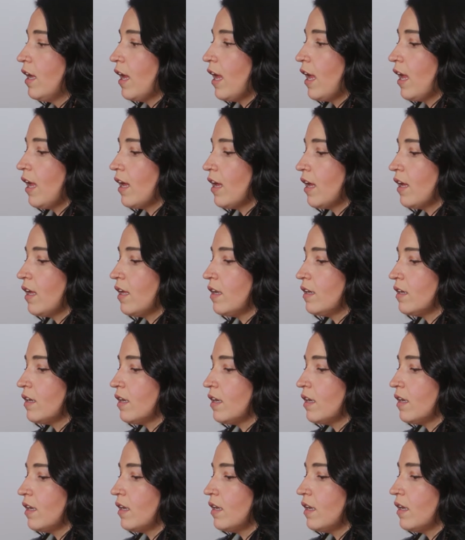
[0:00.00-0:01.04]
And
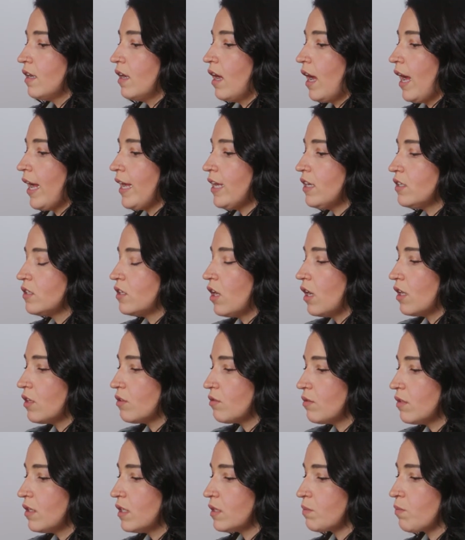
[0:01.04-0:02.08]
I had gone
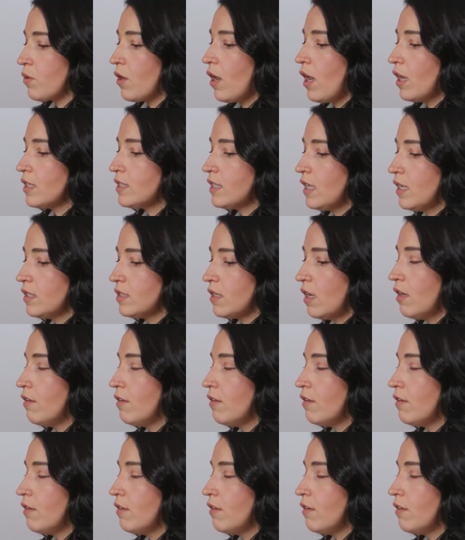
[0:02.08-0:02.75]
through this process